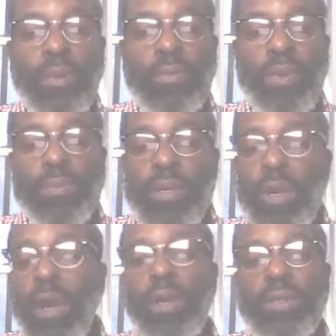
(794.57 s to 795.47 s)
But
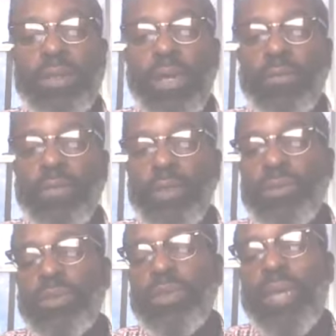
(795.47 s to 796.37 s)
because of
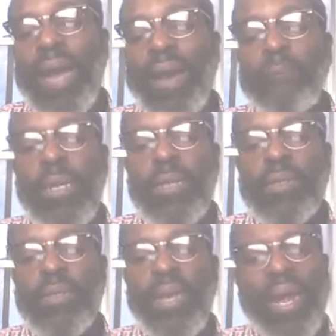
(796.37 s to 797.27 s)
those
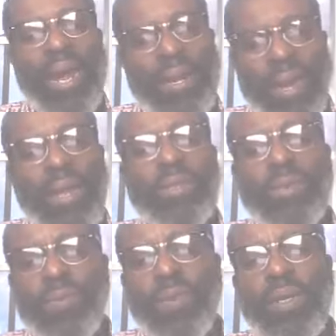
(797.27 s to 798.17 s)
comments, I like to
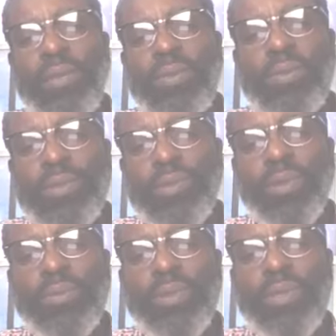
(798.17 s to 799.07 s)
read the
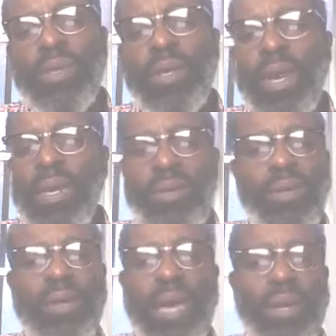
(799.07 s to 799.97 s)
scripture. And, you
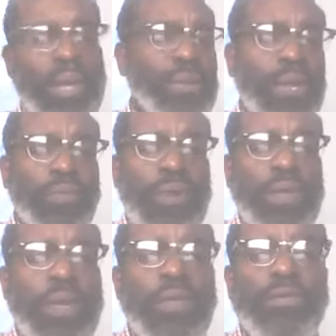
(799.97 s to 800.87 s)
know, I, I like
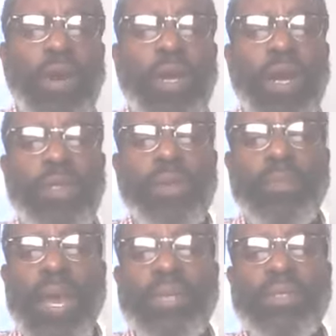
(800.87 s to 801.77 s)
reading other other
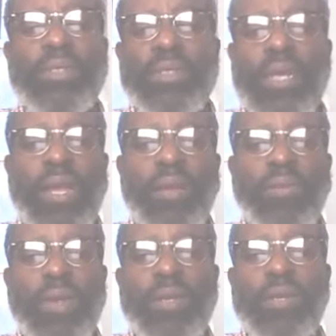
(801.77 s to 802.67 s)
passages. I like
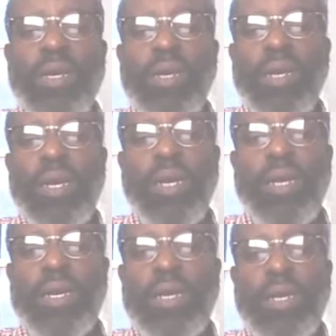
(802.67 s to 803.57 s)
reading uh, uh,
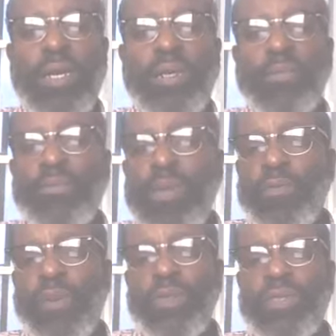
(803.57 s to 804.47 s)
the, the
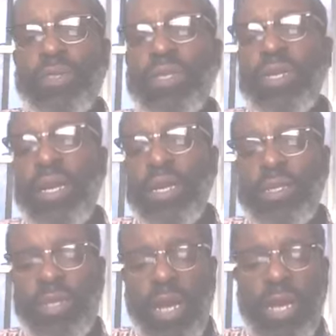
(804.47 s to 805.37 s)
verses in the King
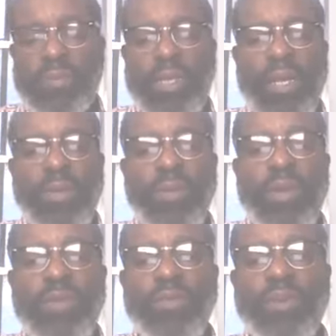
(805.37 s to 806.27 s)
James. I like reading
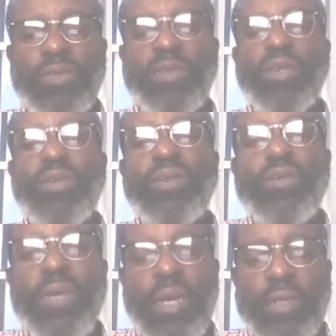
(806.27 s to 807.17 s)
the verses in the New
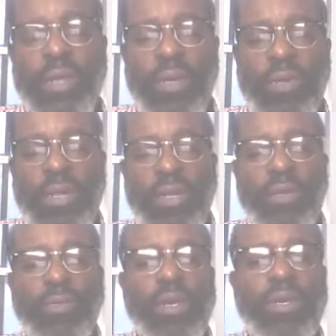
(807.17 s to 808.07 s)
King James. I like to
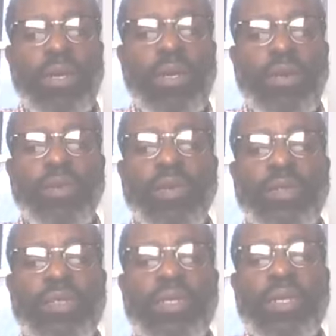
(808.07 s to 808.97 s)
read the
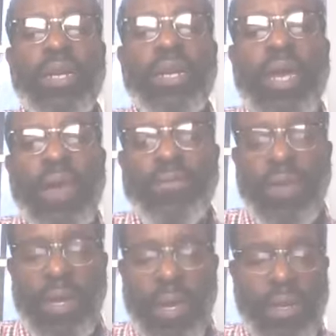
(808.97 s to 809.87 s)
verses in the
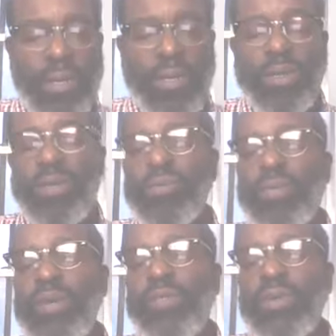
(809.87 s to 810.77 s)
NIV. I like to use,
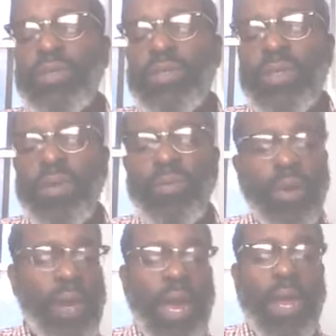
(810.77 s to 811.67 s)
read verses in
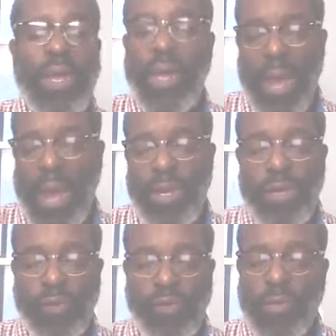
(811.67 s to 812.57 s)
what I, I
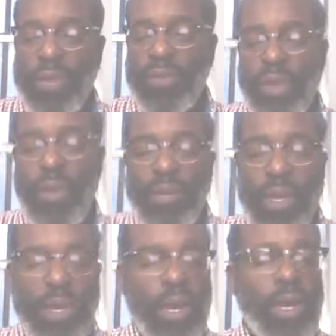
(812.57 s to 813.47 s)
use for myself.
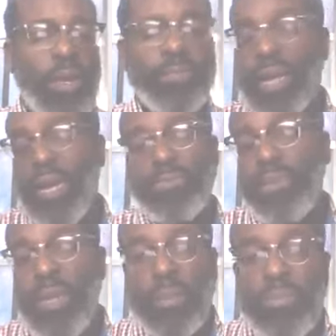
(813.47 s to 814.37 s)
Um, I'm,
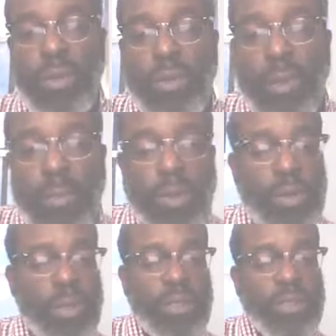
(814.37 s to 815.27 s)
I'm going to promote
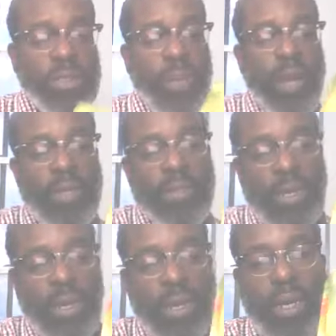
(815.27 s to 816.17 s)
it because it's mine.
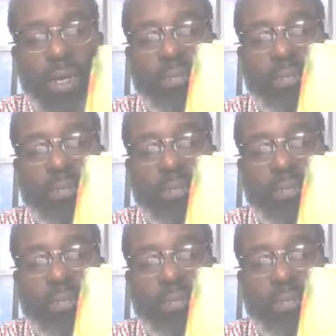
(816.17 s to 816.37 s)
Uh,